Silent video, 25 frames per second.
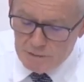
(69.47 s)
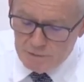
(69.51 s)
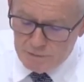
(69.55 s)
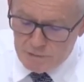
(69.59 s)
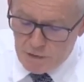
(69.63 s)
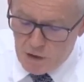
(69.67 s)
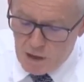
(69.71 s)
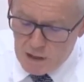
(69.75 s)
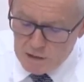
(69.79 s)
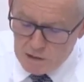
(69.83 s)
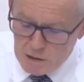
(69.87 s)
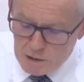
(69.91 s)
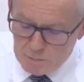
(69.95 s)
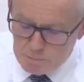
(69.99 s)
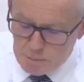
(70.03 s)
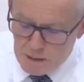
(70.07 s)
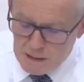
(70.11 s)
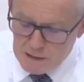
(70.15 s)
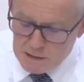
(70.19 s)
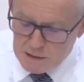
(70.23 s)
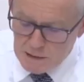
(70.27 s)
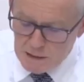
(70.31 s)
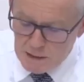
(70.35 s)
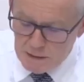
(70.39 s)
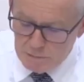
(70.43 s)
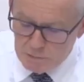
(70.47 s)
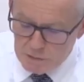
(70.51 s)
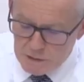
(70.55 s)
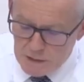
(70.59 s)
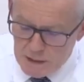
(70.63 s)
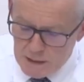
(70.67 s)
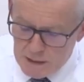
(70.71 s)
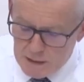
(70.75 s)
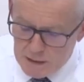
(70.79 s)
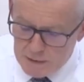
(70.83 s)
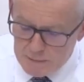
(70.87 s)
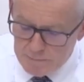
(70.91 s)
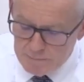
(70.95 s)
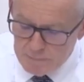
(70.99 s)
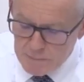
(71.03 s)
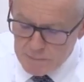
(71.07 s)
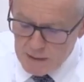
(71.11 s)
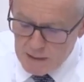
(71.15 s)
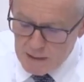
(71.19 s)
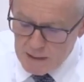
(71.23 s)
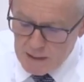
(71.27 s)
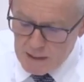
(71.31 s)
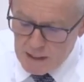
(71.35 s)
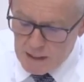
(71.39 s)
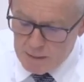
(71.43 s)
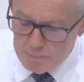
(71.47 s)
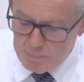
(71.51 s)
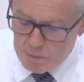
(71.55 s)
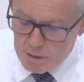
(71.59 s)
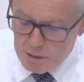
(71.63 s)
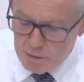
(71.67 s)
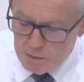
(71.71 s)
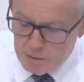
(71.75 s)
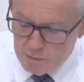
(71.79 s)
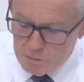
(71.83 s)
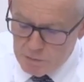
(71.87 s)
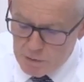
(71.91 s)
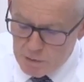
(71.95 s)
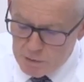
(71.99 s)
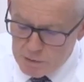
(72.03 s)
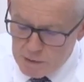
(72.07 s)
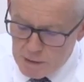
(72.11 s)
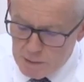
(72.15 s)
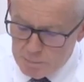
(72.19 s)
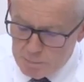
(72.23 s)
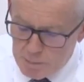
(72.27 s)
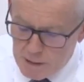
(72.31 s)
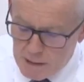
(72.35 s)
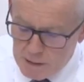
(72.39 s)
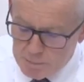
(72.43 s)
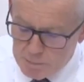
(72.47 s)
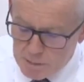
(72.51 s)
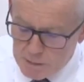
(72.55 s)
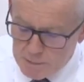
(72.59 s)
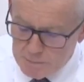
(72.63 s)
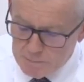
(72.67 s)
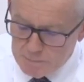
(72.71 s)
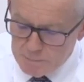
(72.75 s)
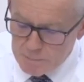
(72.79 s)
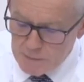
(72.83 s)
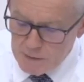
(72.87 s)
Pfizer's patient-level data, and peer-reviewing their paper.